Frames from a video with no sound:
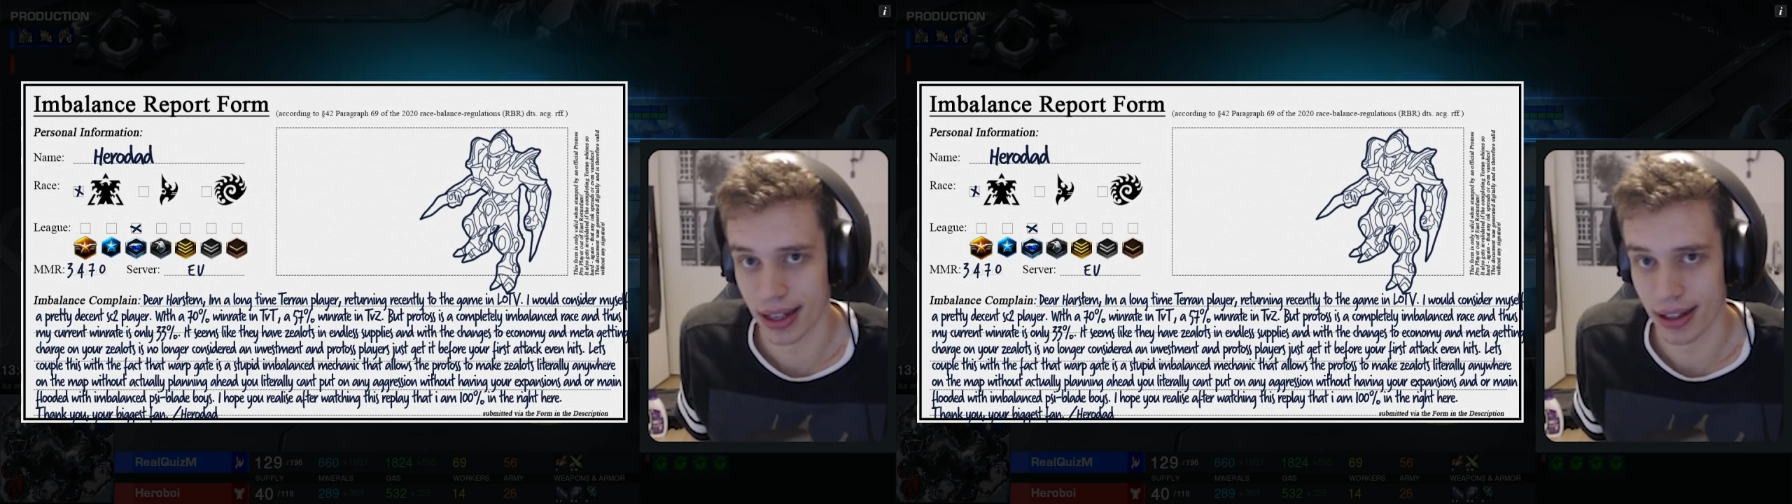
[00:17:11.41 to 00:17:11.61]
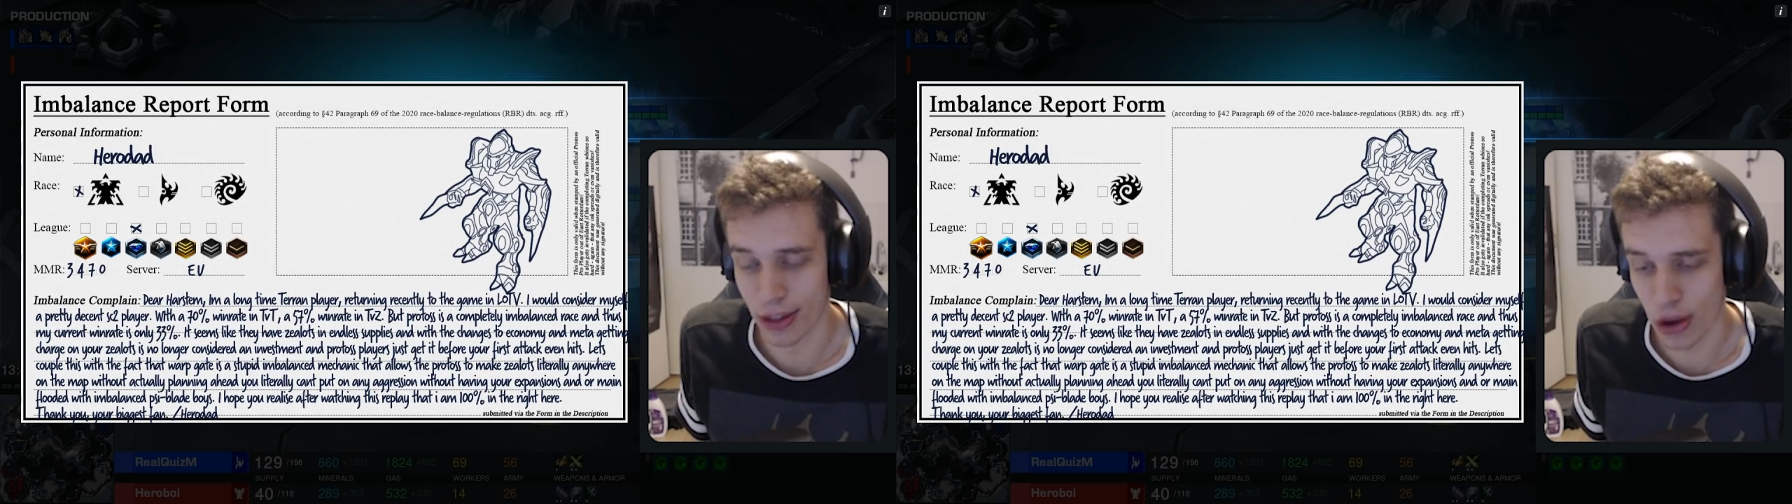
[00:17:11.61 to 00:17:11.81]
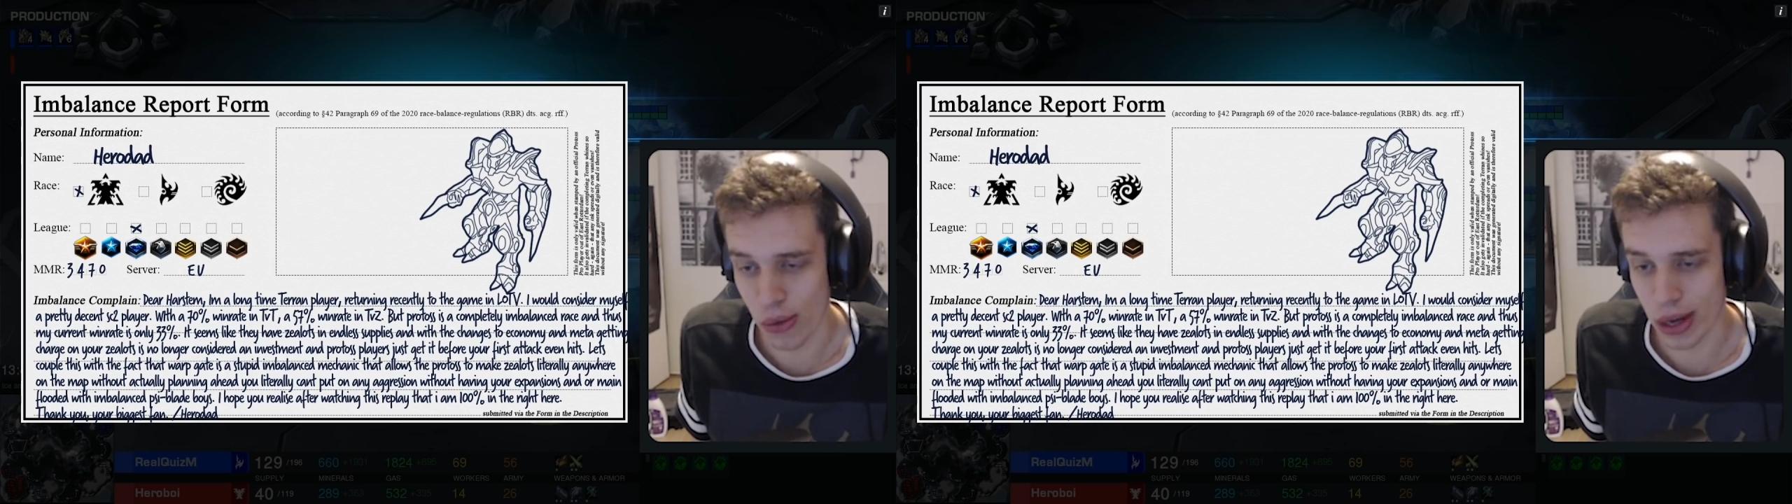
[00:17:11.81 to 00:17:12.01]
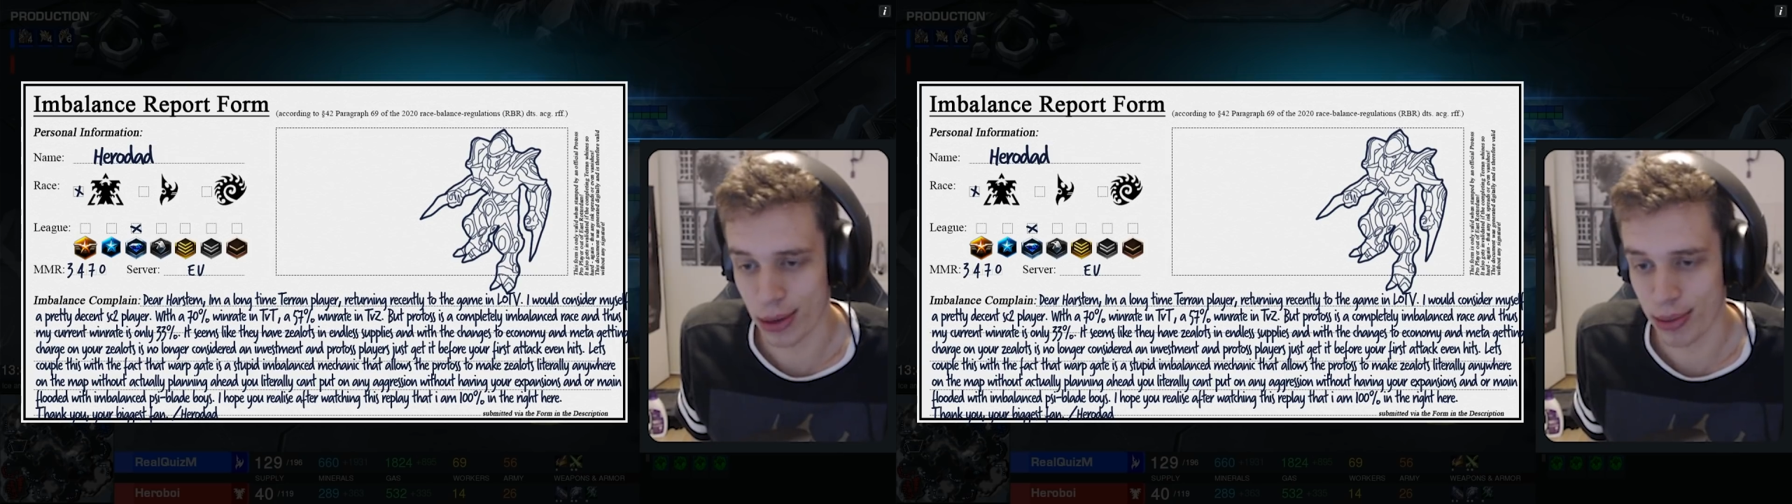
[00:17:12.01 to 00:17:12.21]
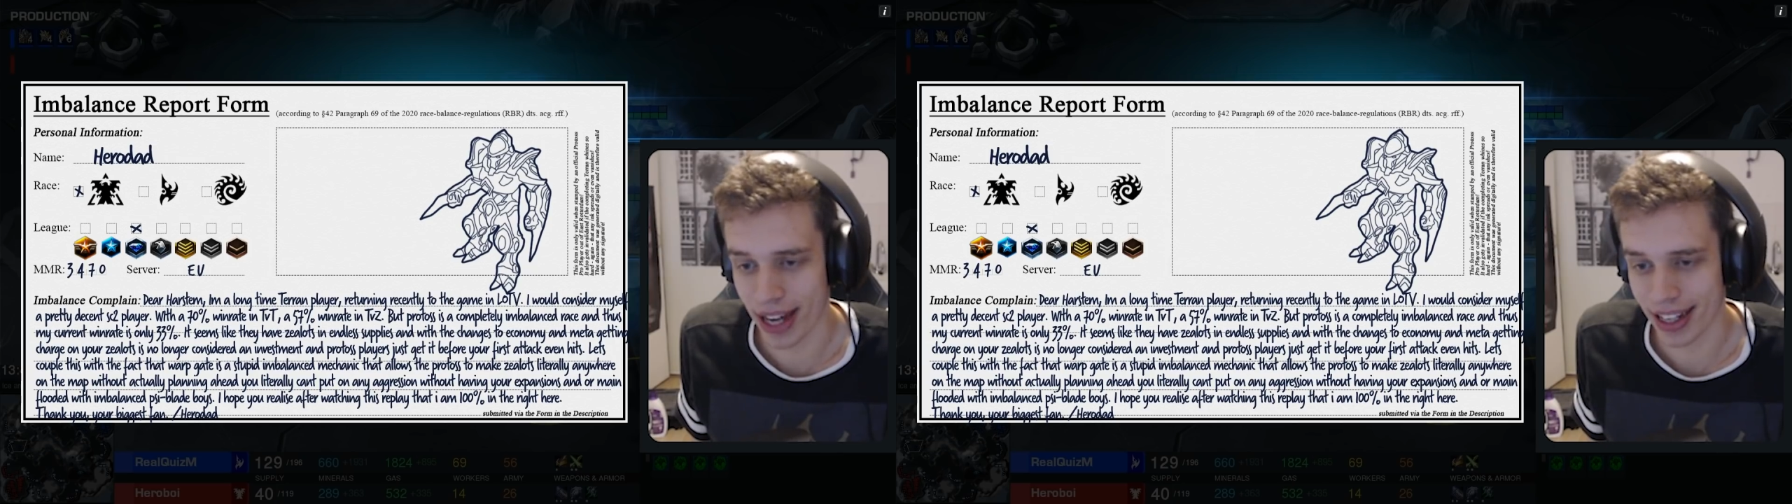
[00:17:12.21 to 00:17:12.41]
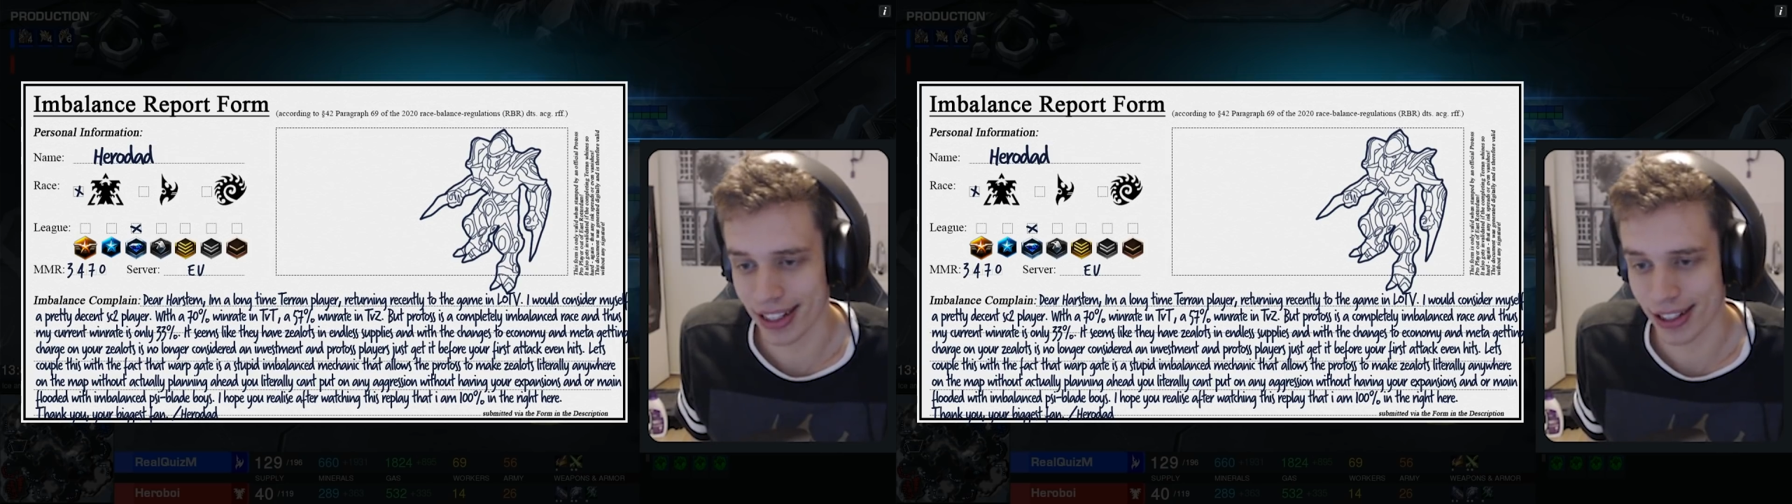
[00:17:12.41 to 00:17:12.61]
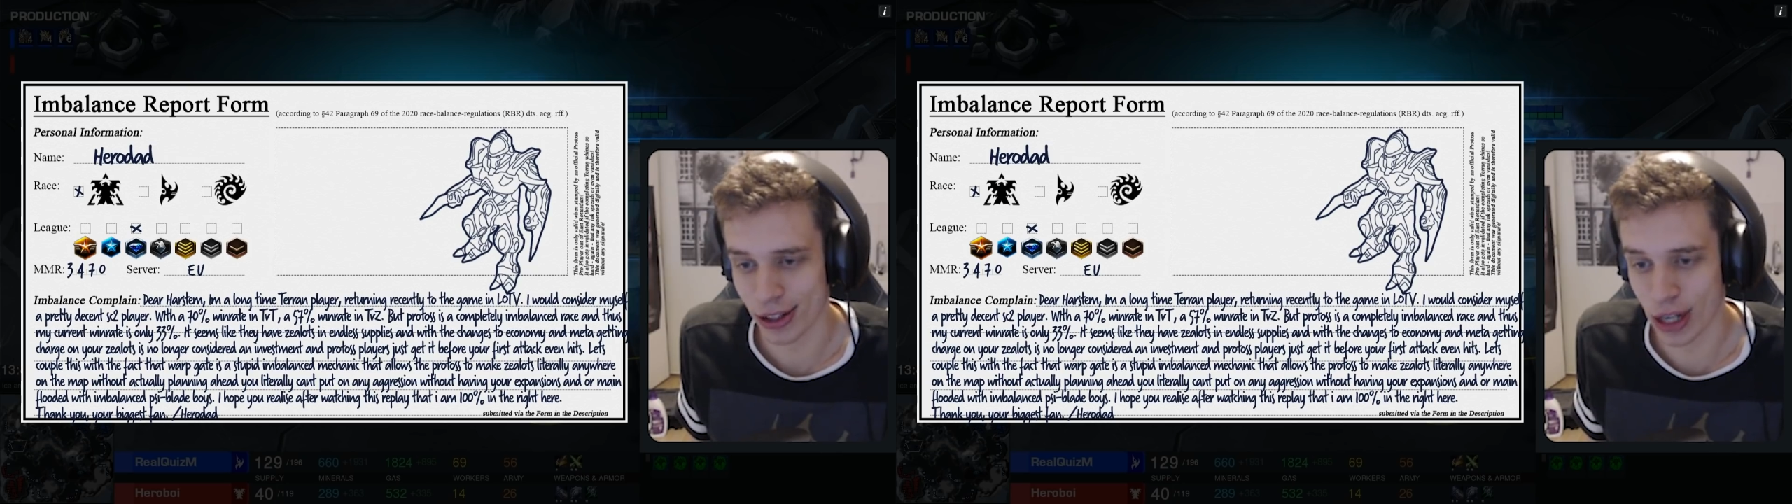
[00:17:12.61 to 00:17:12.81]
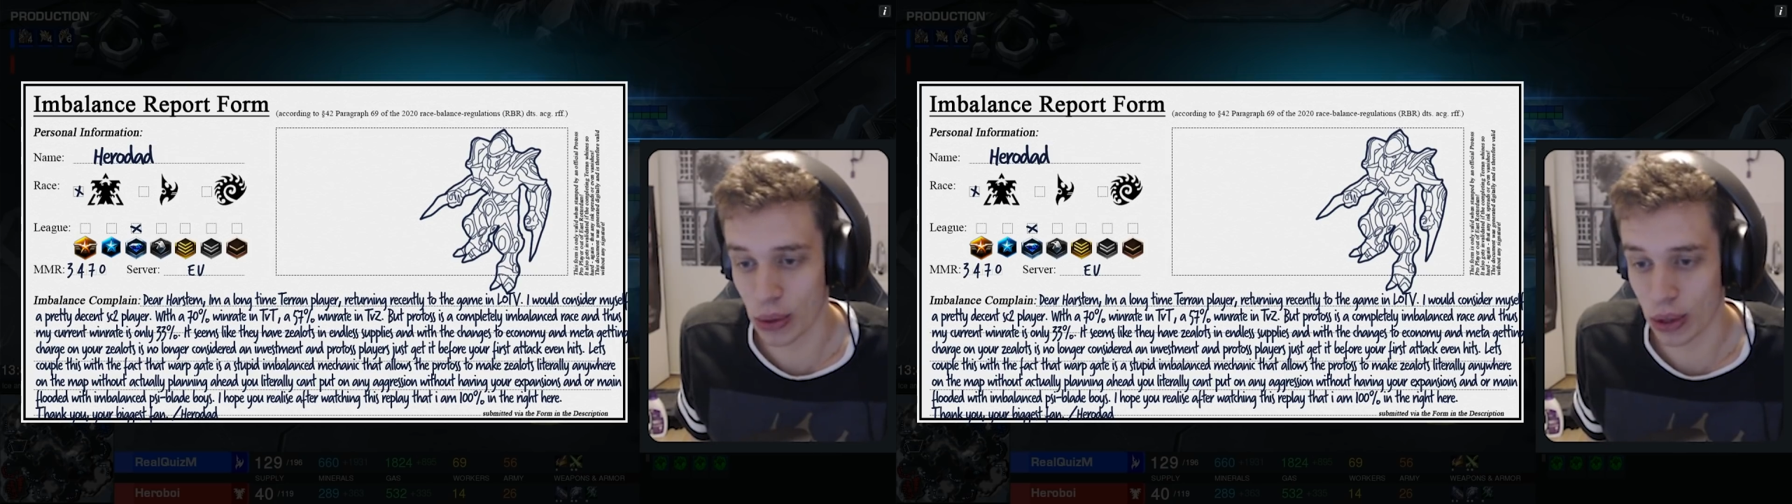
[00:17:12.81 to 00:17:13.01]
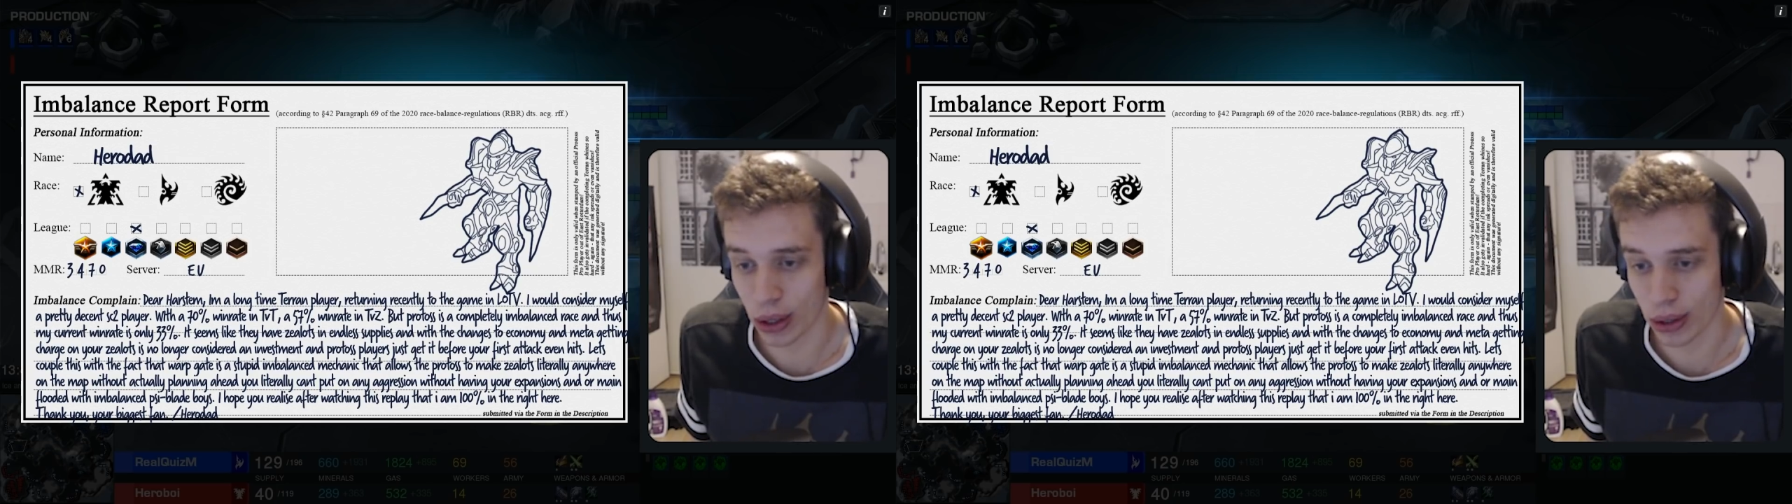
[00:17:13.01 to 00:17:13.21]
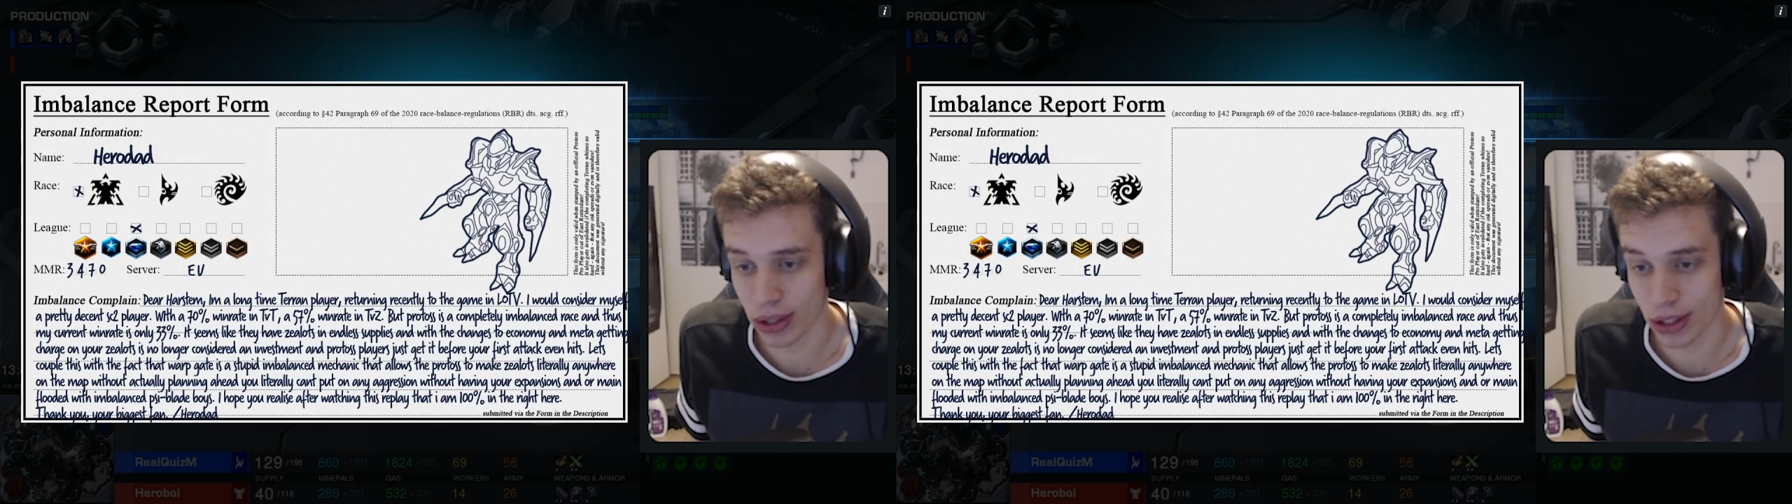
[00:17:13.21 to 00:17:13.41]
No Widow Mines, no Ghost.